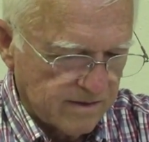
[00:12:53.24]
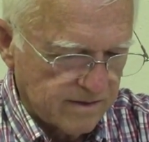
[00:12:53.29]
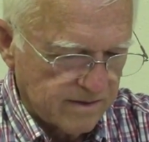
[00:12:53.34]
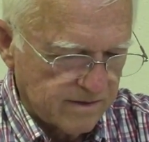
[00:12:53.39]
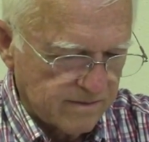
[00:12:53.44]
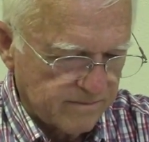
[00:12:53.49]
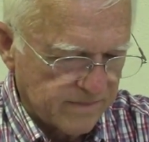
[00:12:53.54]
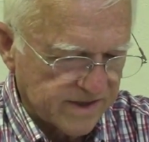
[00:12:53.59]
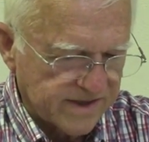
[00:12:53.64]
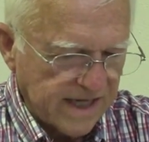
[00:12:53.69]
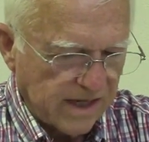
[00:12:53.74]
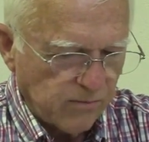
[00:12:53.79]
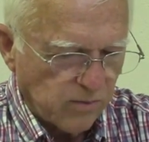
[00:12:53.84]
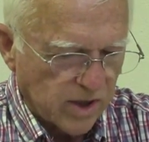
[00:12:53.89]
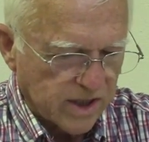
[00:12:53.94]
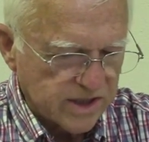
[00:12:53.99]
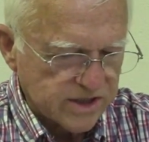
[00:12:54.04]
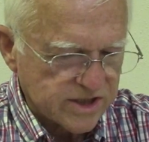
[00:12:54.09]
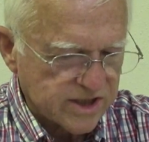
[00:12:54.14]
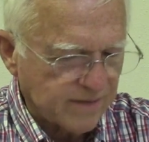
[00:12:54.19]
But they
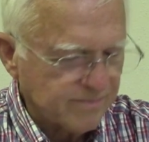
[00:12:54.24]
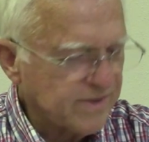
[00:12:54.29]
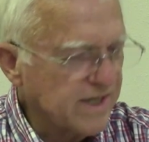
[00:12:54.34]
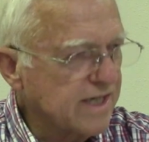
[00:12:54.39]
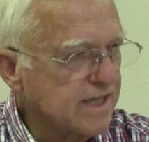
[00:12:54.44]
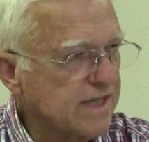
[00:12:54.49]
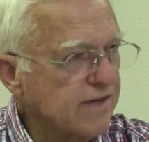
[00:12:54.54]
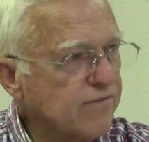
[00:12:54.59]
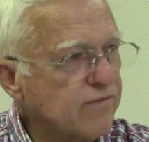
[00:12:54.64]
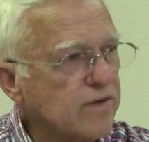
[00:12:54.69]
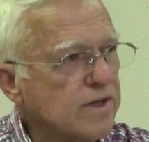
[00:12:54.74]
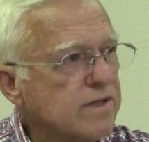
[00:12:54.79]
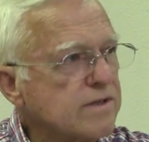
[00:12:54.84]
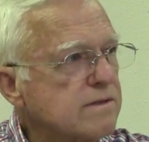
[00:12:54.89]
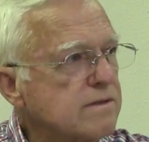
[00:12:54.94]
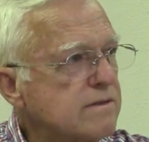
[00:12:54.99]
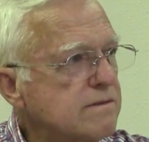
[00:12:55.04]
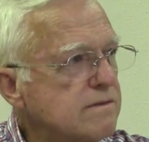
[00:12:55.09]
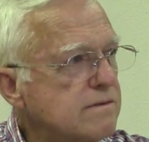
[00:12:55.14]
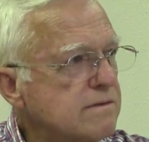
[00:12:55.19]
wanted something different
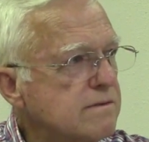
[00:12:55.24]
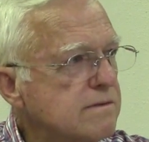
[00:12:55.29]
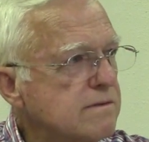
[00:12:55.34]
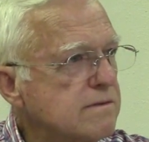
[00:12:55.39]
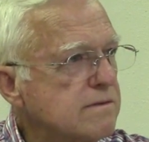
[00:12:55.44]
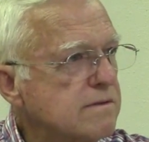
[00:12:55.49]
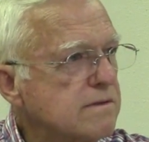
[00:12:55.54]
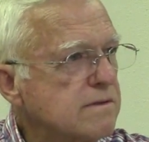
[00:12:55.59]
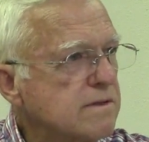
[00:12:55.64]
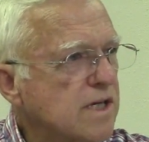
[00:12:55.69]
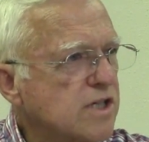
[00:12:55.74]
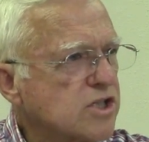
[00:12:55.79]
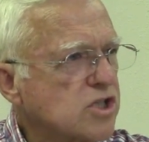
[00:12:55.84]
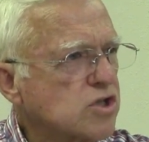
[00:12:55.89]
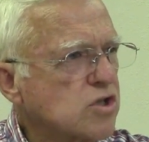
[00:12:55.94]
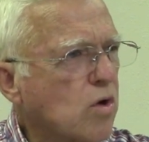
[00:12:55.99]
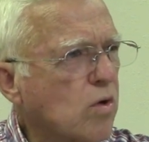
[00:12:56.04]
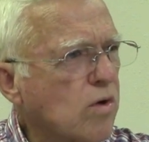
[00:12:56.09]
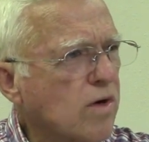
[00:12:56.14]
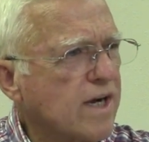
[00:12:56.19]
a
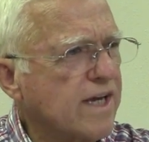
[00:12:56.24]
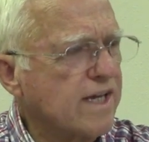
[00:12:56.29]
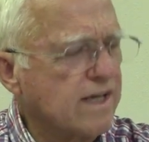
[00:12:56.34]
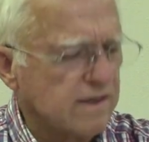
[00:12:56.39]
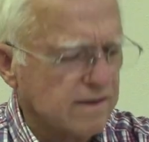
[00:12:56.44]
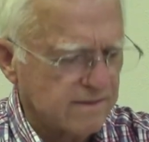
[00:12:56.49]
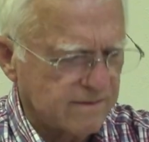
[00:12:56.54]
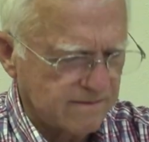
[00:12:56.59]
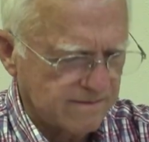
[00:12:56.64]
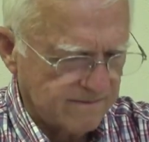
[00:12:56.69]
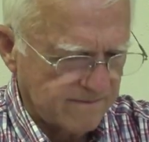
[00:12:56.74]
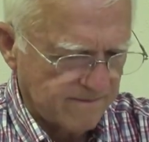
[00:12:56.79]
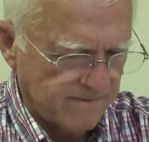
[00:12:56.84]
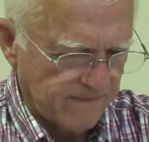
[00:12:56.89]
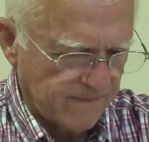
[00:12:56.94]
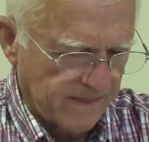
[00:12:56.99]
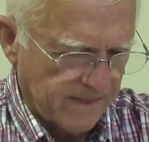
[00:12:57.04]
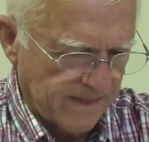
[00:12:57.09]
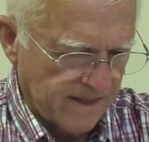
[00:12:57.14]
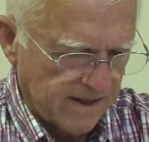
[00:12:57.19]
story.
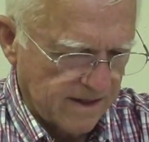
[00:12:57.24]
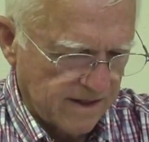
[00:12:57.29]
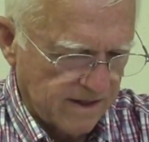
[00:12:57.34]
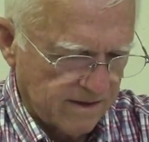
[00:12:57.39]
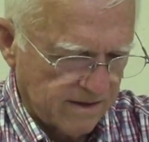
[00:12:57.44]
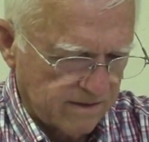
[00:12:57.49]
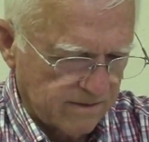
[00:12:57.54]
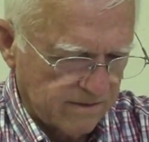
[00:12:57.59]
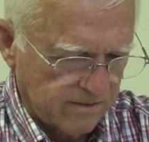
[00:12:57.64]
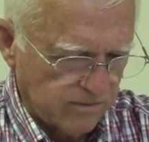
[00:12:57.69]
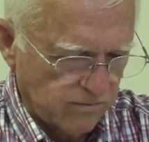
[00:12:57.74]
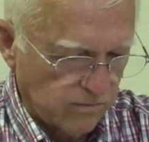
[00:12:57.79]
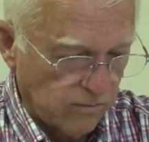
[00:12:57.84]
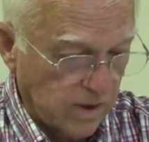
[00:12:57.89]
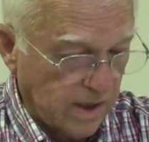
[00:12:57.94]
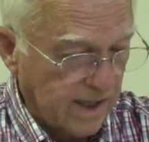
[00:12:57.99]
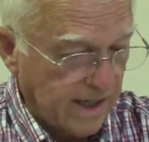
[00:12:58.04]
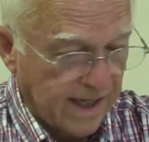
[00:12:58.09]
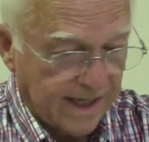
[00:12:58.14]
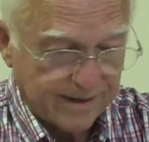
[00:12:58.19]

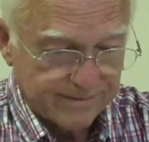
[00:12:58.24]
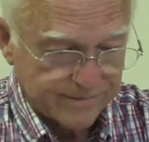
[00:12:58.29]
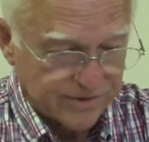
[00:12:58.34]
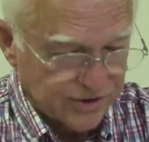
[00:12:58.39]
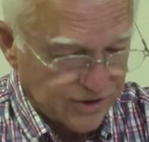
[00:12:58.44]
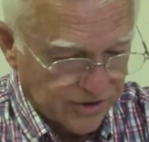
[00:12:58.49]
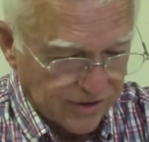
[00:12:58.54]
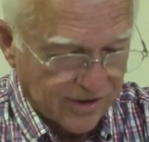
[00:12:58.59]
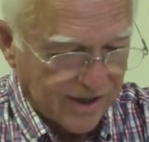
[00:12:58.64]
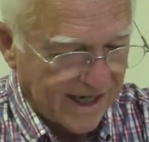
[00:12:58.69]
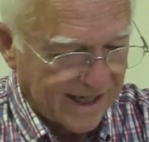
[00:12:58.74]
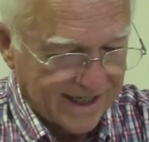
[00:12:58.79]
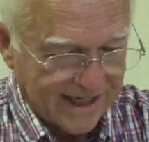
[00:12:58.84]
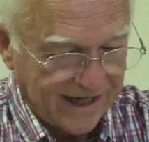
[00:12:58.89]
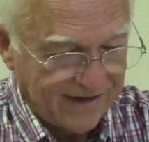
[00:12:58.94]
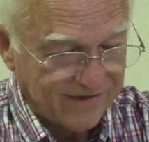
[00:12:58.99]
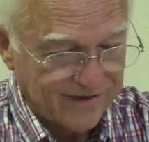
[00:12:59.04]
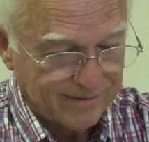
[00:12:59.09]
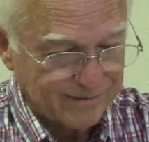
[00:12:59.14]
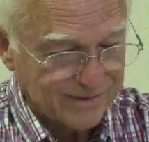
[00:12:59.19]
Well, I am sure I
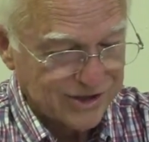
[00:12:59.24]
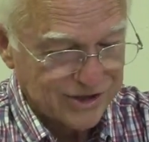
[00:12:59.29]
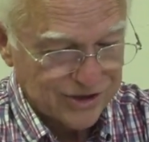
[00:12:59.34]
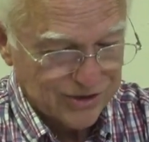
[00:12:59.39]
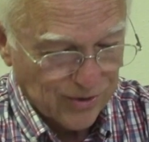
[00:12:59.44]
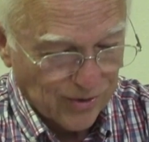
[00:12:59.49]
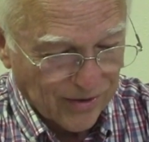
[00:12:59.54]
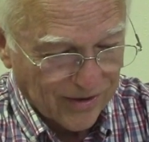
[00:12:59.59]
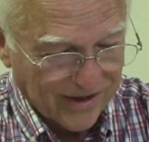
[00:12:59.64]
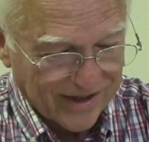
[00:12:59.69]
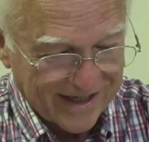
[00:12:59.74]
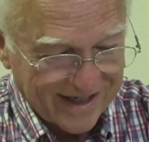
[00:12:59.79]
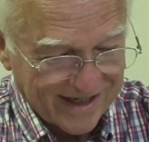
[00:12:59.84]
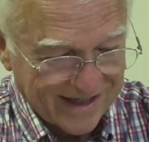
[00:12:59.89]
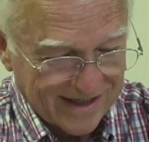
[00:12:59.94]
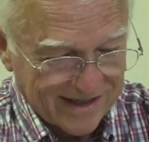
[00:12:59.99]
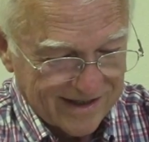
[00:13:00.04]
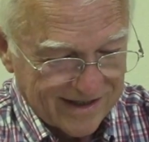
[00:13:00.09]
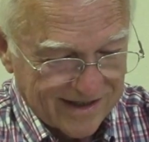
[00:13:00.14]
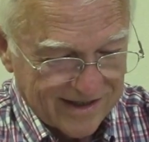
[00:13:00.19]
gave them a story,
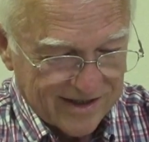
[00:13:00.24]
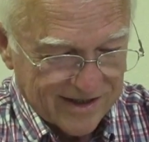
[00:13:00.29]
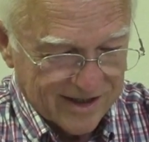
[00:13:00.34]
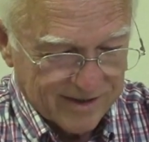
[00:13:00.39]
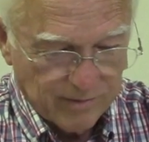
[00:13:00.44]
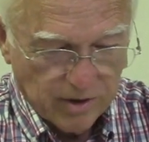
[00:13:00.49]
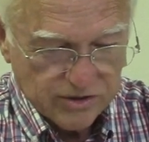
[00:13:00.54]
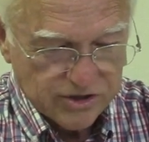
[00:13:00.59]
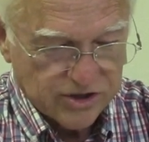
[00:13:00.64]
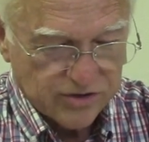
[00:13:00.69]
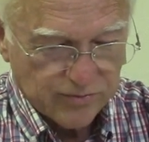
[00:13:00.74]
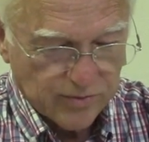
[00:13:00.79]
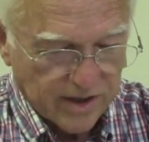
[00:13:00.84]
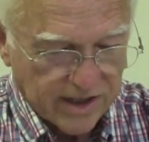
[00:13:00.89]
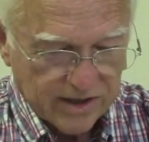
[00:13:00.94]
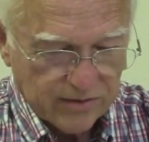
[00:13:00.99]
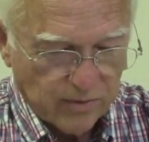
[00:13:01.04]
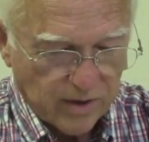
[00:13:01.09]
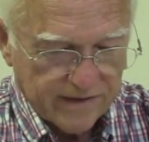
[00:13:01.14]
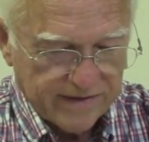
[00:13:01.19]
the most
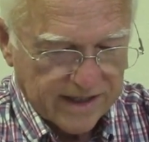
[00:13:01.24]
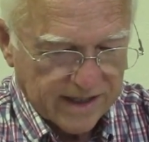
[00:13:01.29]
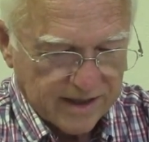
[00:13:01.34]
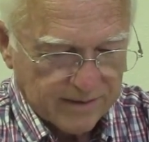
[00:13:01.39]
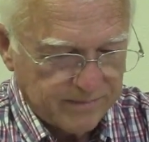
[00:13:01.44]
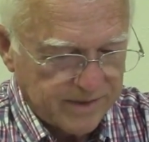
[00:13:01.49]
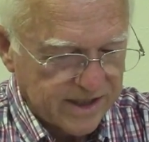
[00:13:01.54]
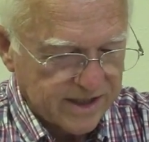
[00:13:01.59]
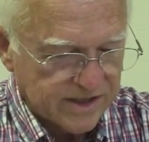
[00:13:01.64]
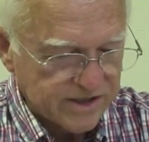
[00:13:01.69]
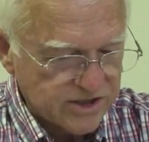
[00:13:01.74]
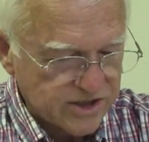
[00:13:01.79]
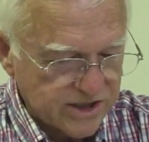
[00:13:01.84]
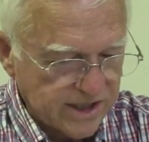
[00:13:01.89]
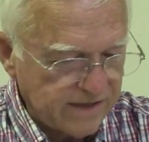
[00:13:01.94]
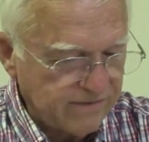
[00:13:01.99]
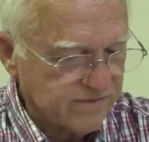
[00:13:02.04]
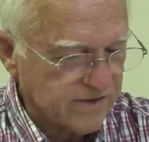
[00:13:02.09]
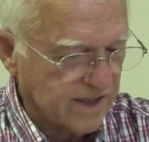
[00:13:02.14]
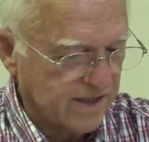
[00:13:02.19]
thrilling one that can be
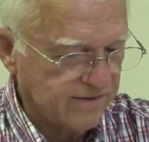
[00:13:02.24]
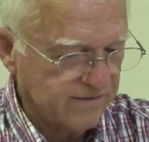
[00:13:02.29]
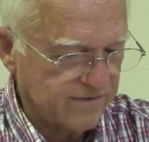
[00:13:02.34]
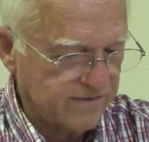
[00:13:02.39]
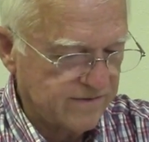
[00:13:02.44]
conceived of.